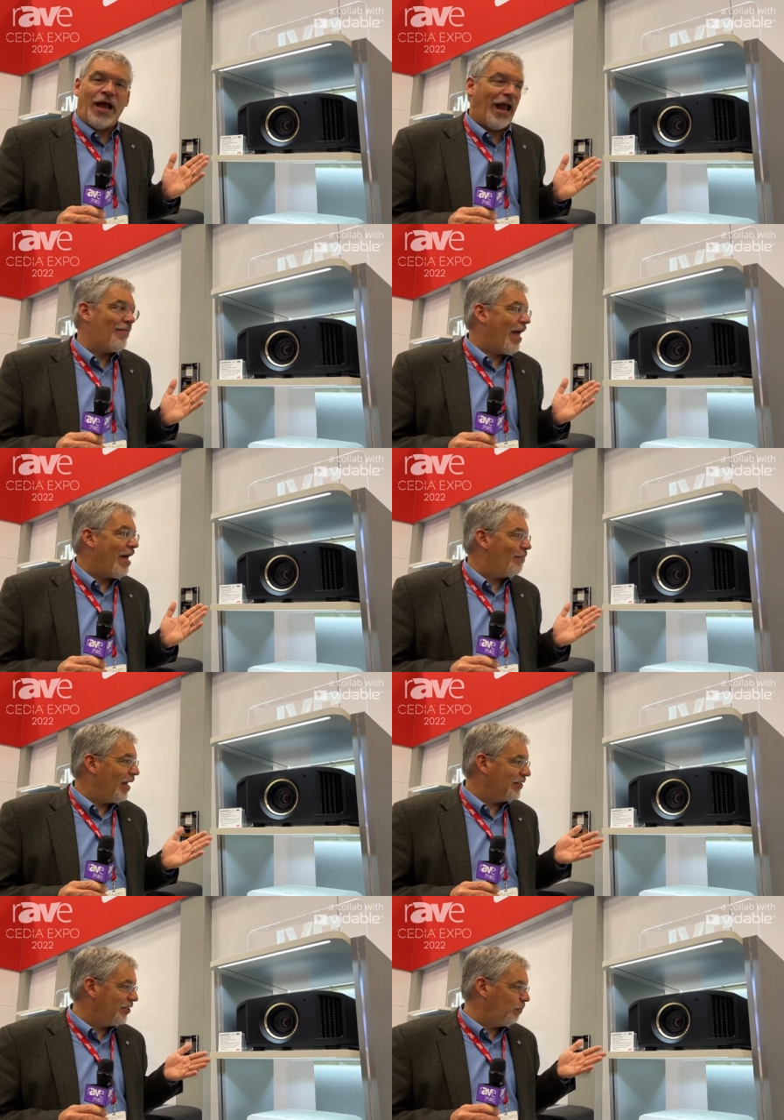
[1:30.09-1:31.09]
and that
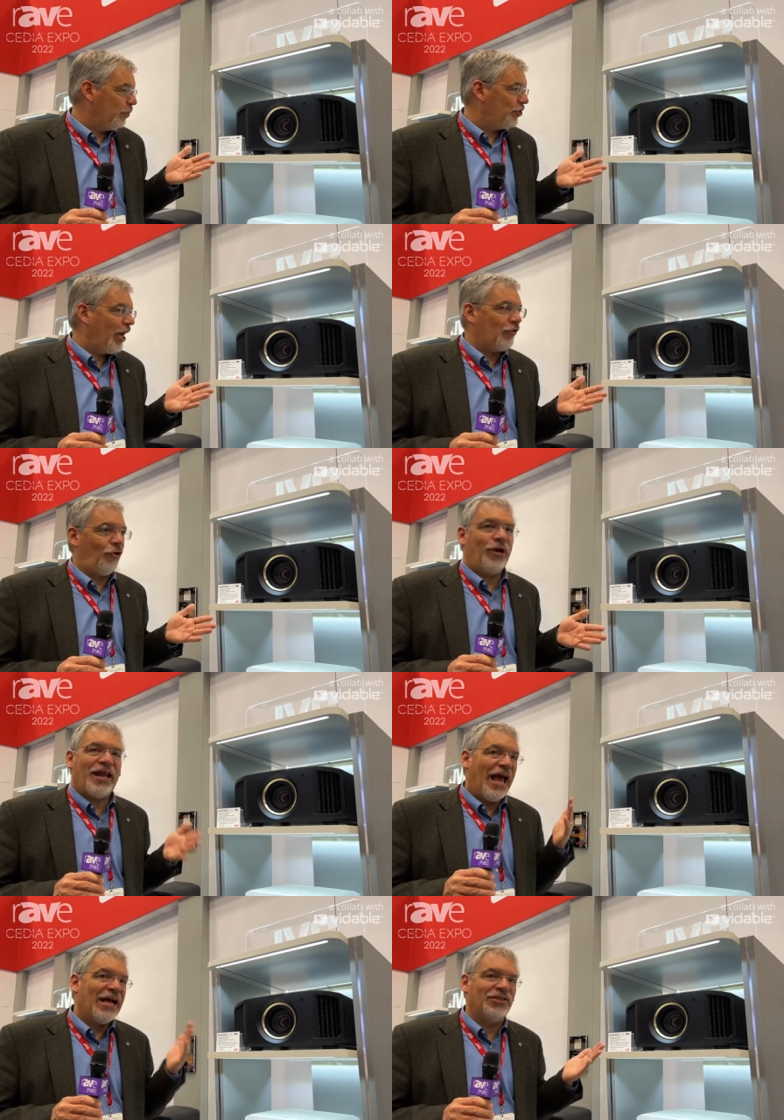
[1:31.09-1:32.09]
makes this projector
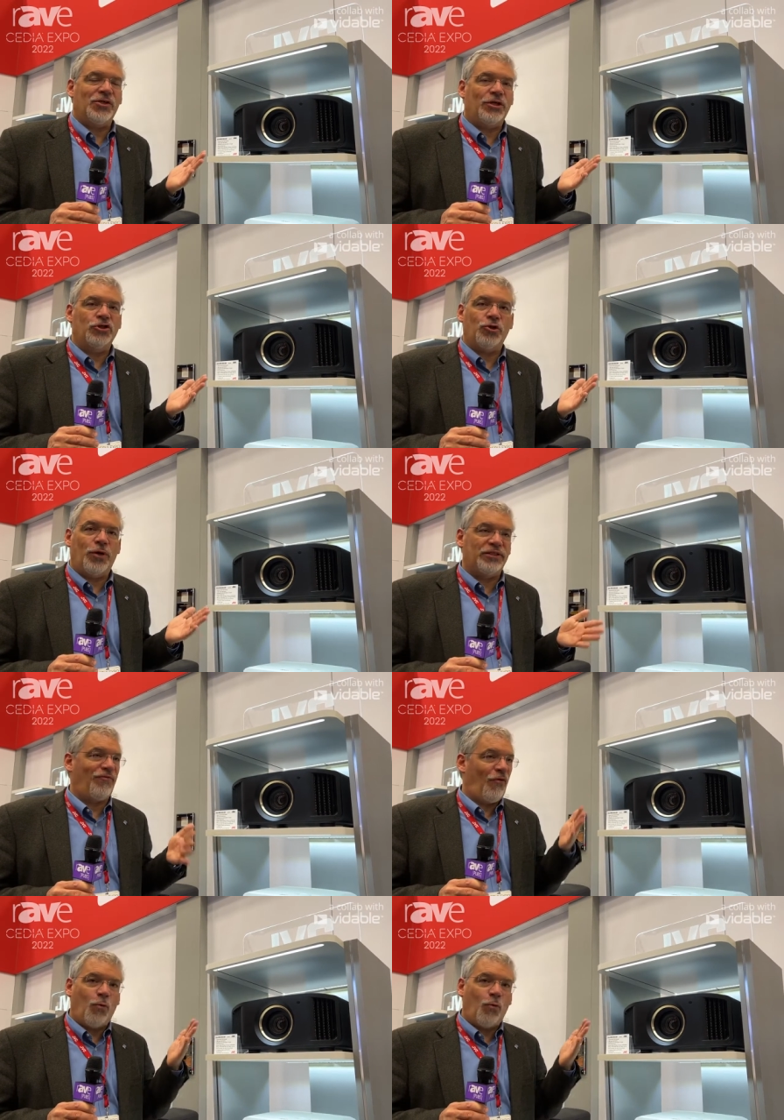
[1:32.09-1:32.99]
an excellent choice for